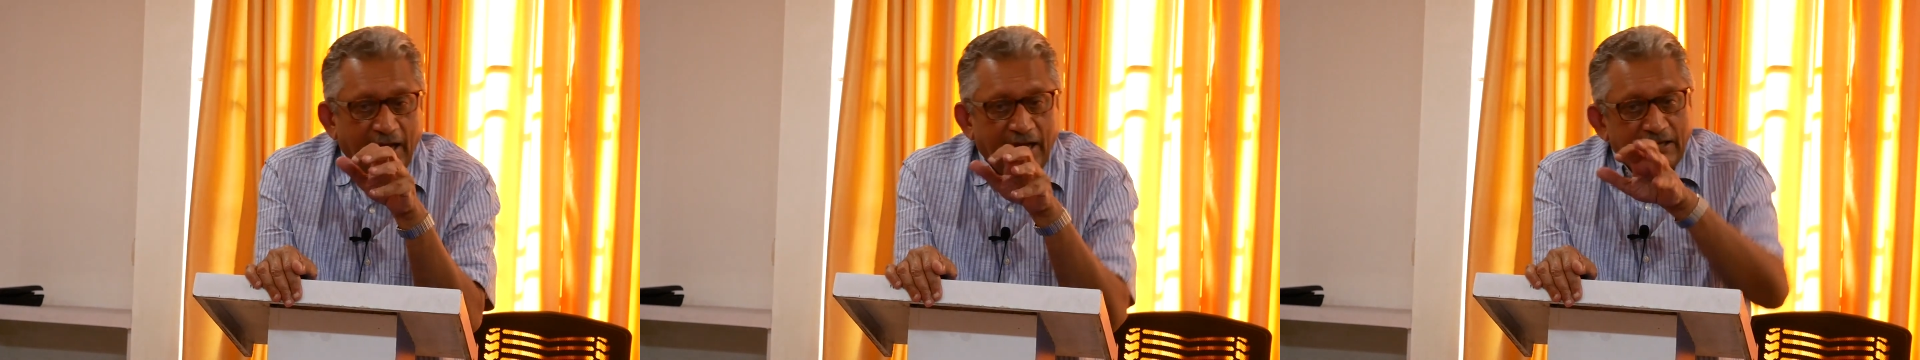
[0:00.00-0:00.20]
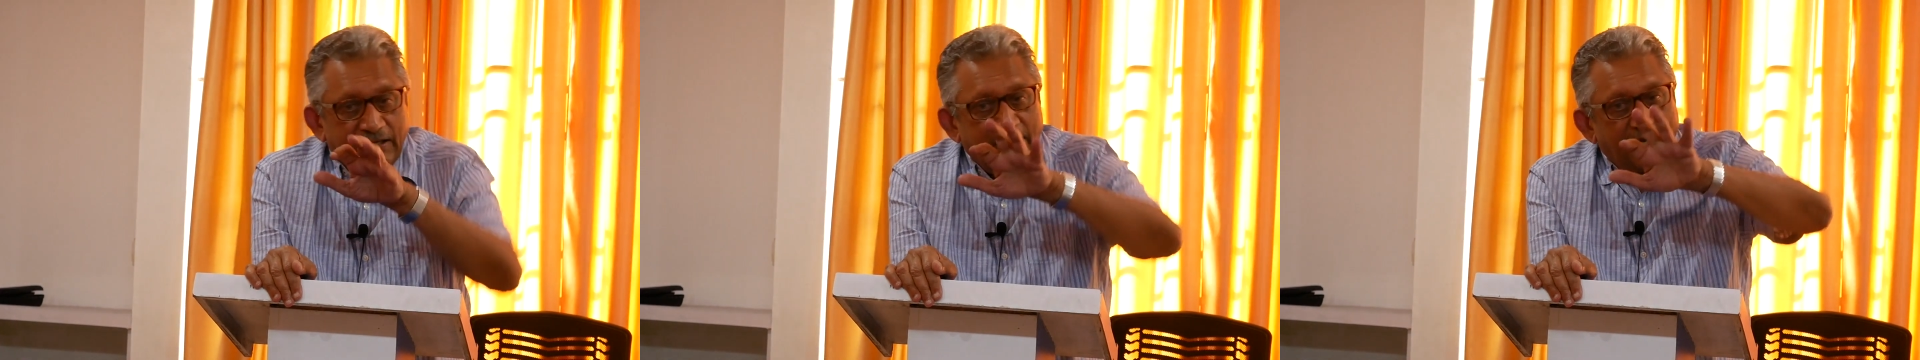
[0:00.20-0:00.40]

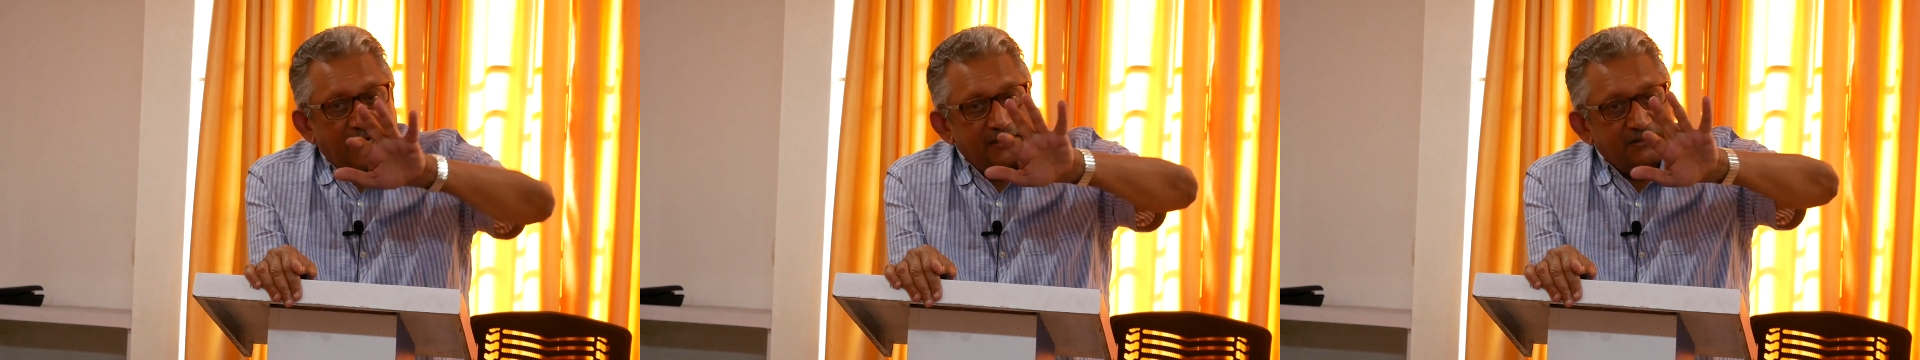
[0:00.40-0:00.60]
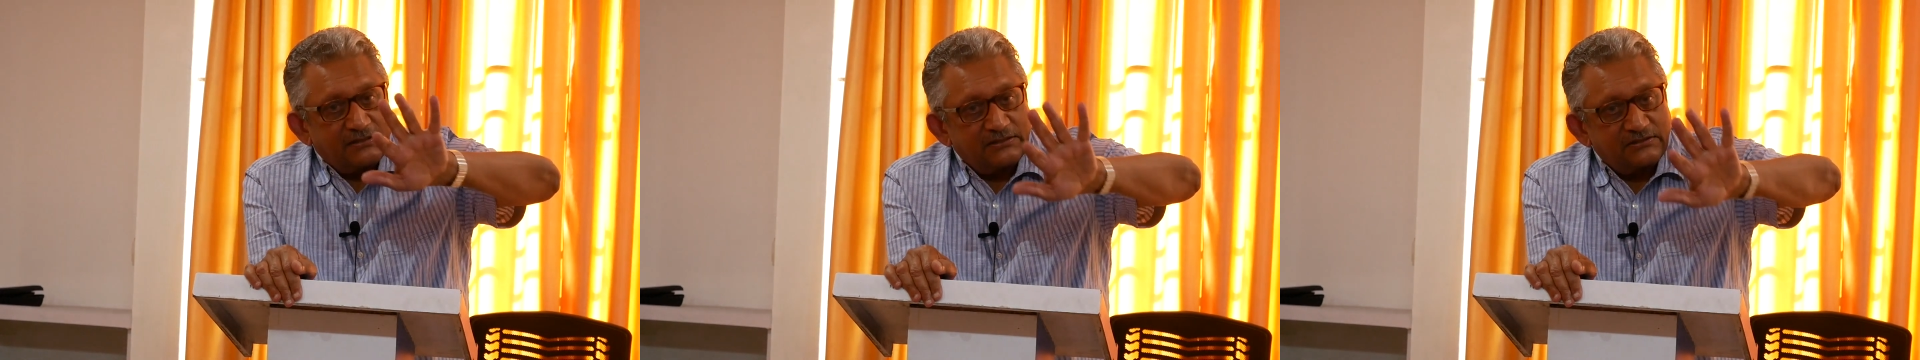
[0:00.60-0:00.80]
And
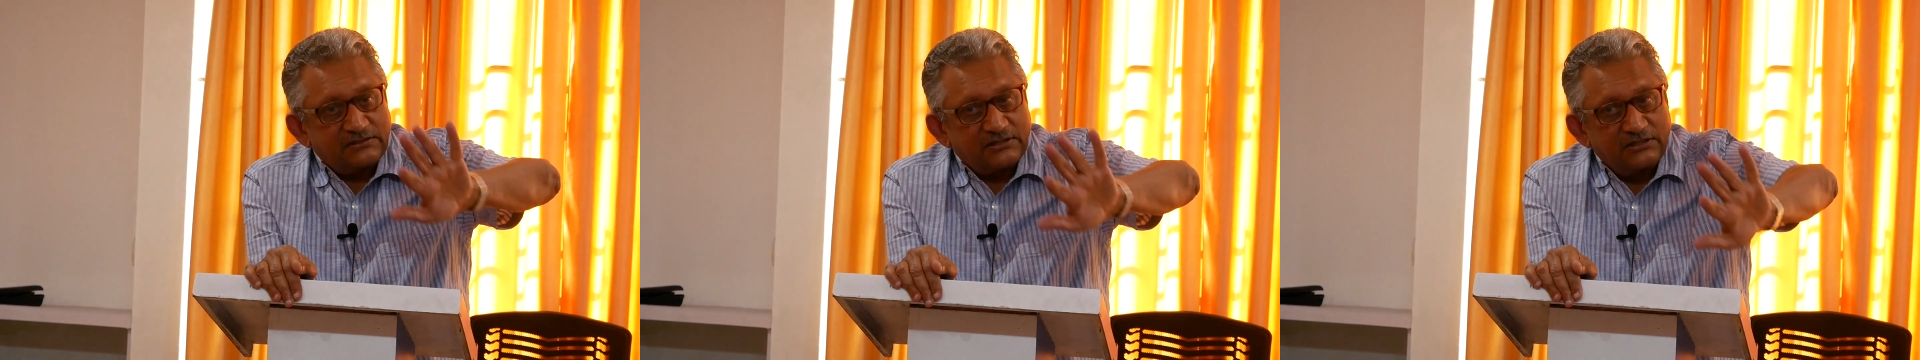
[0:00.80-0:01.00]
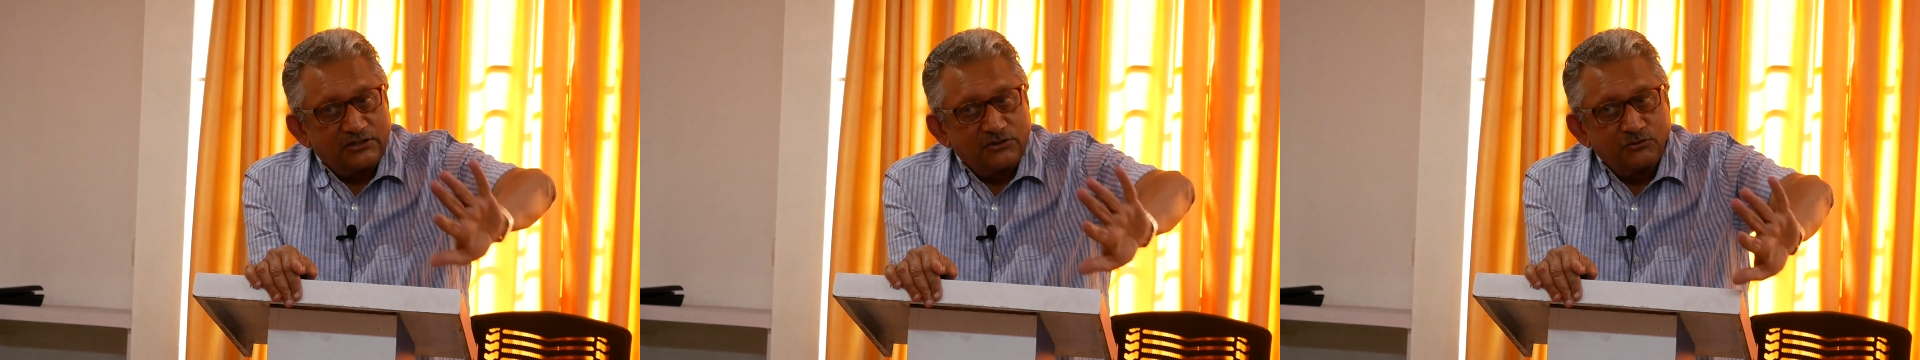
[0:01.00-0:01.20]
that
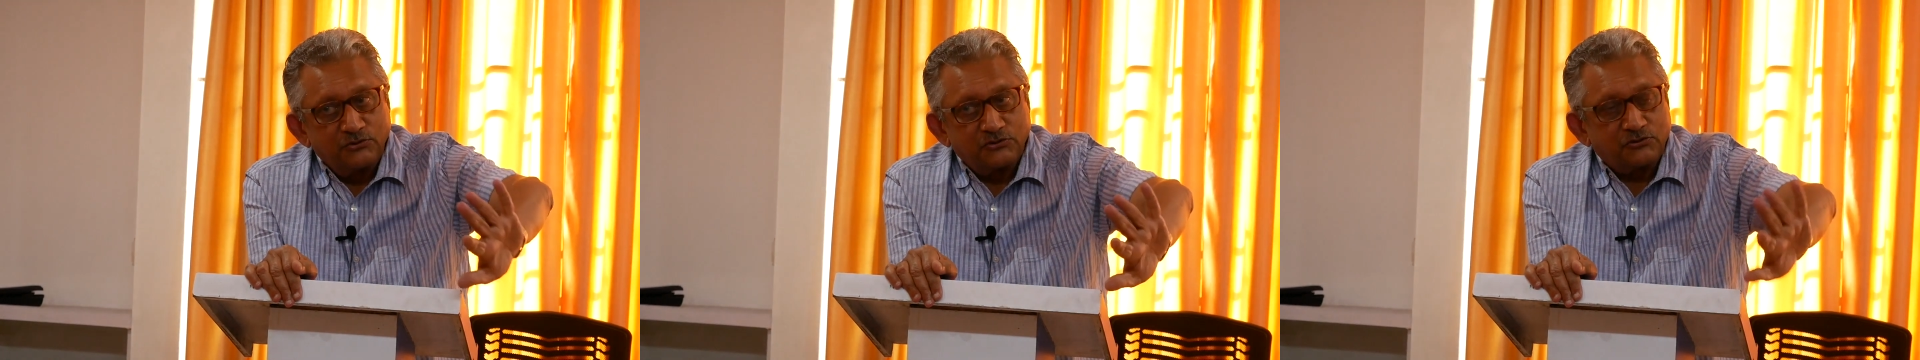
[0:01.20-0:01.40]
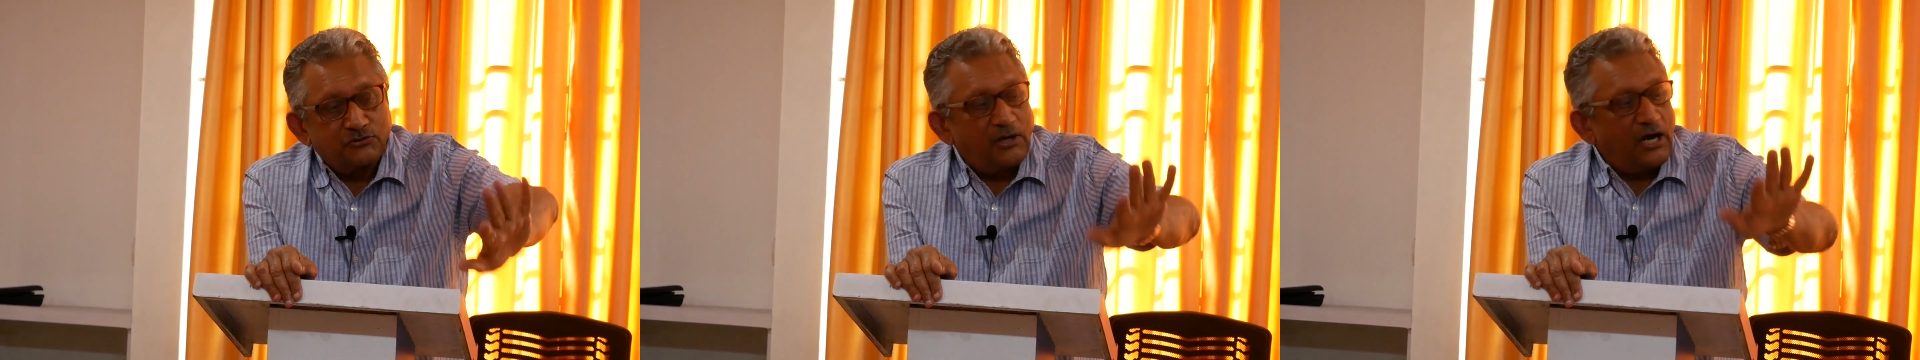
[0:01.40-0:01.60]
is
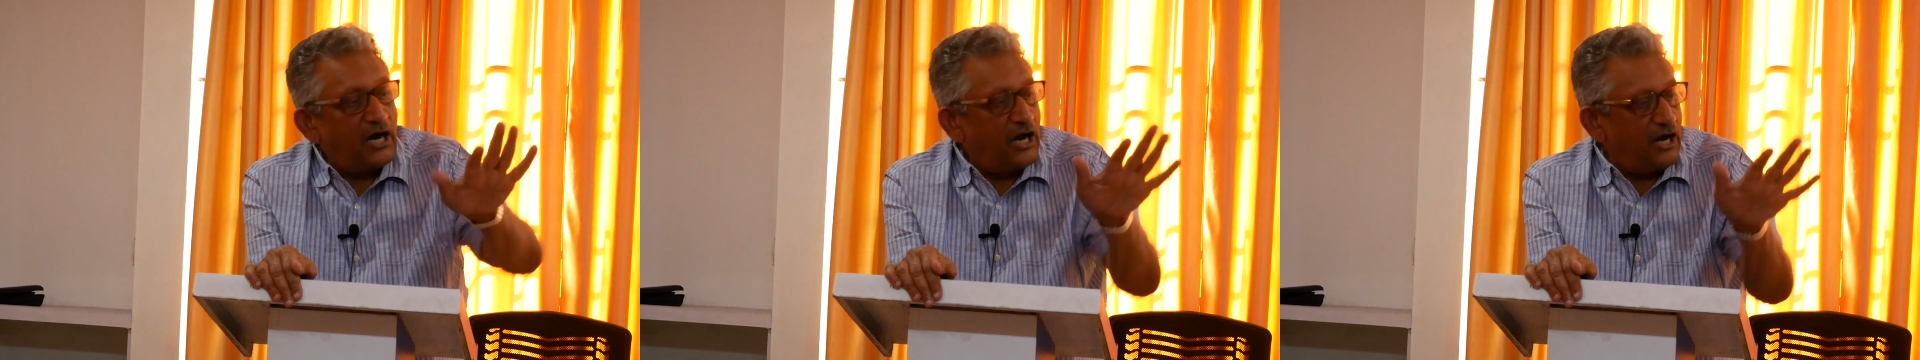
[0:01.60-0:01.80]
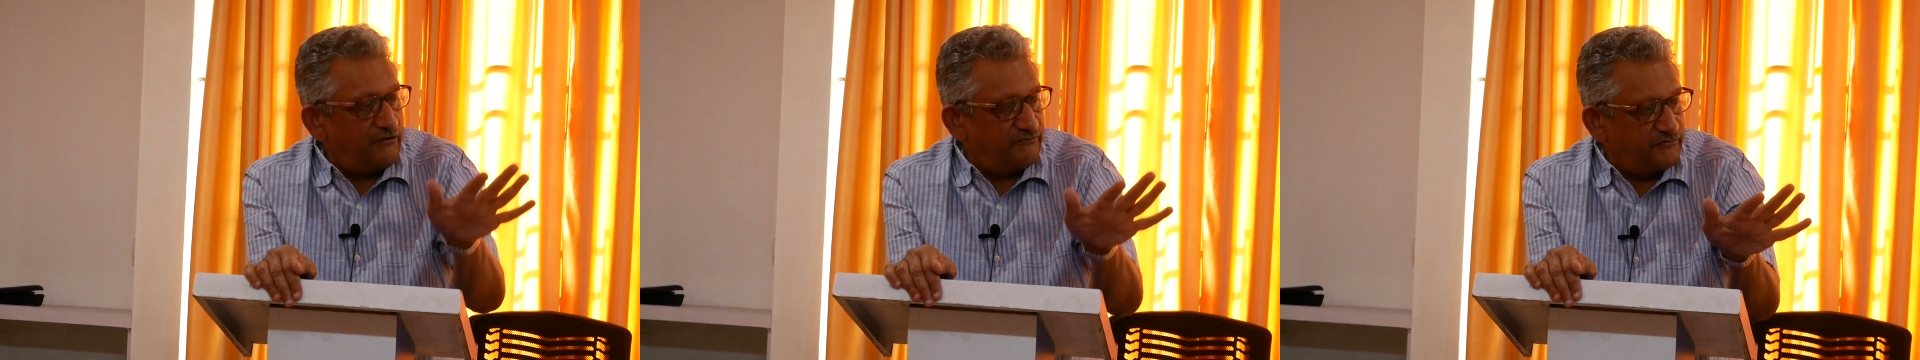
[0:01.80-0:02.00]
reduced to
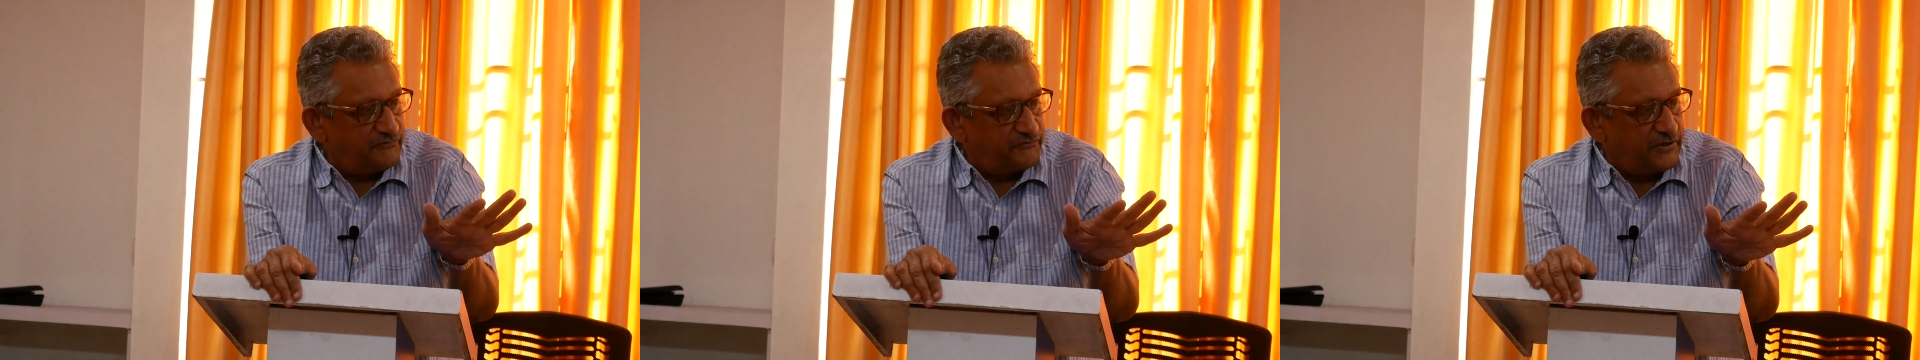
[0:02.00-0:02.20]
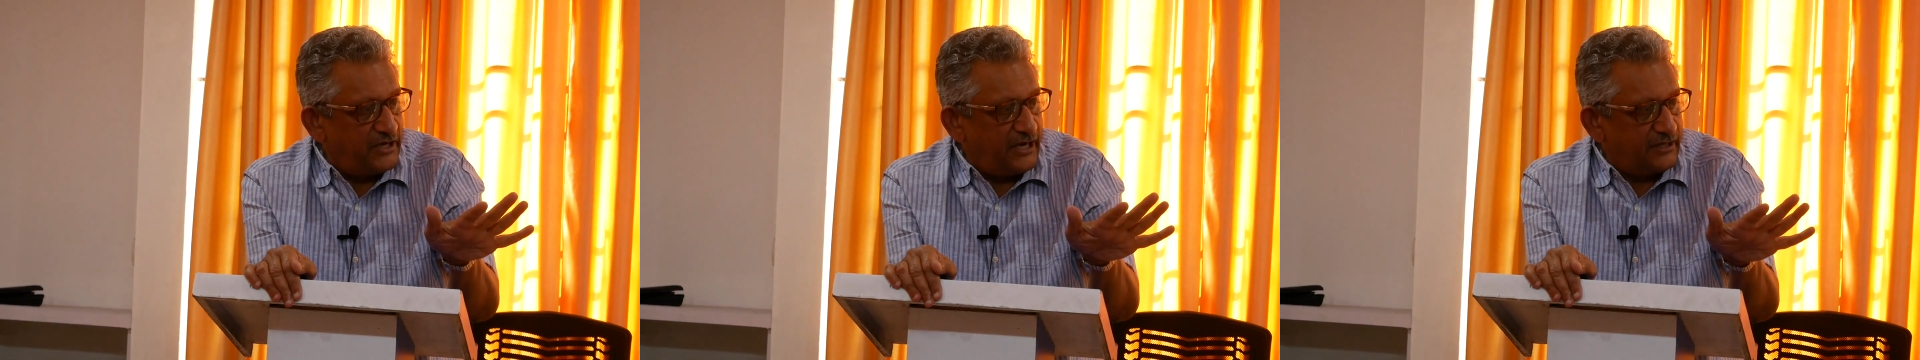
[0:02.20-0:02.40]
half
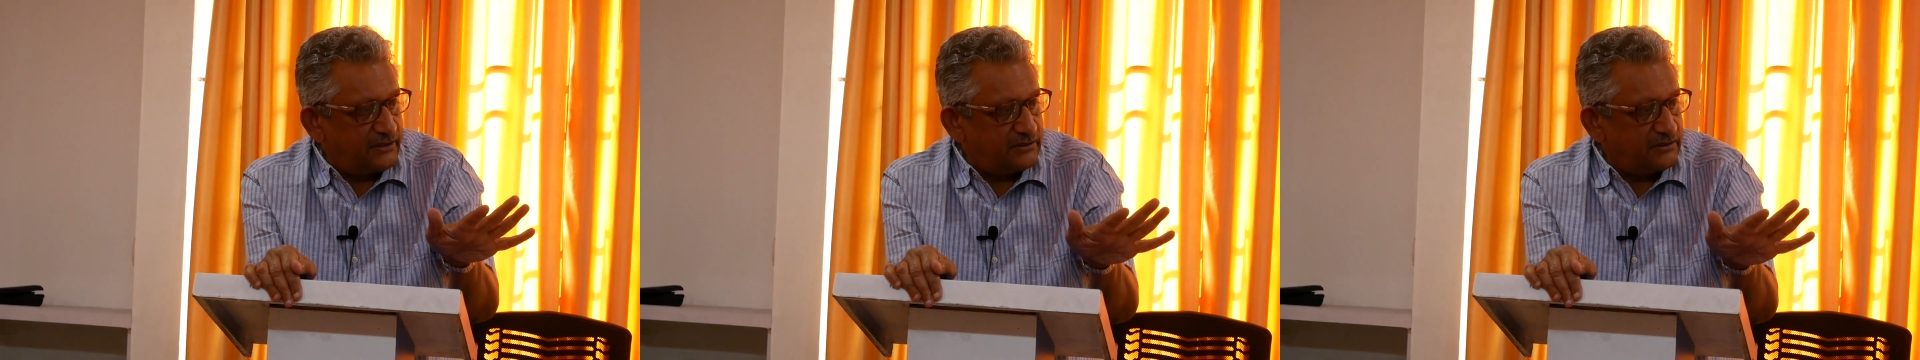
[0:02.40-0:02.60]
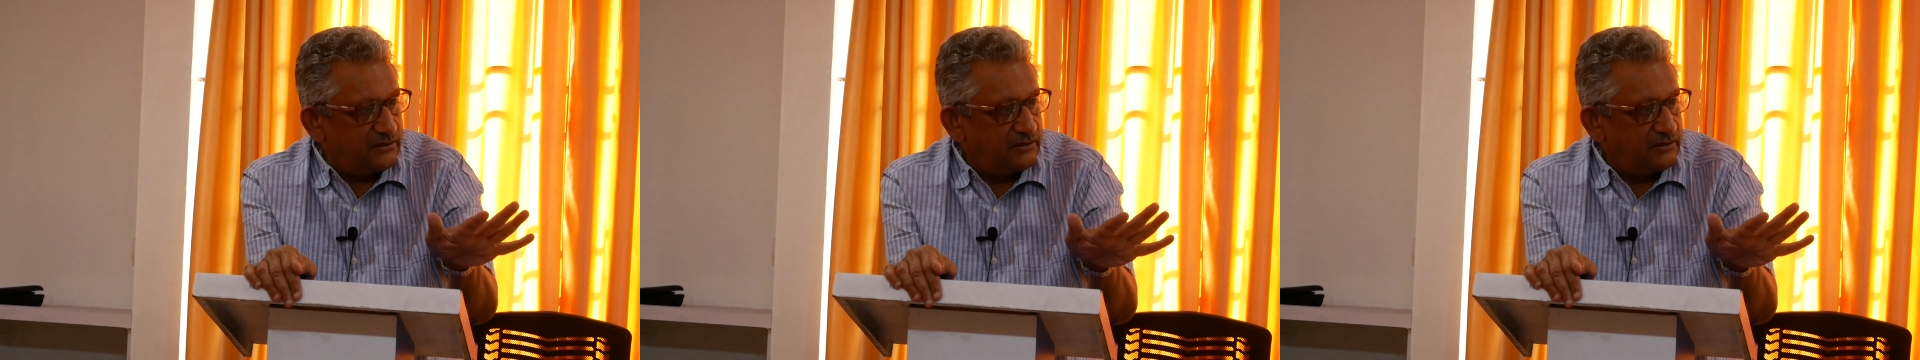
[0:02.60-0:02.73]
of that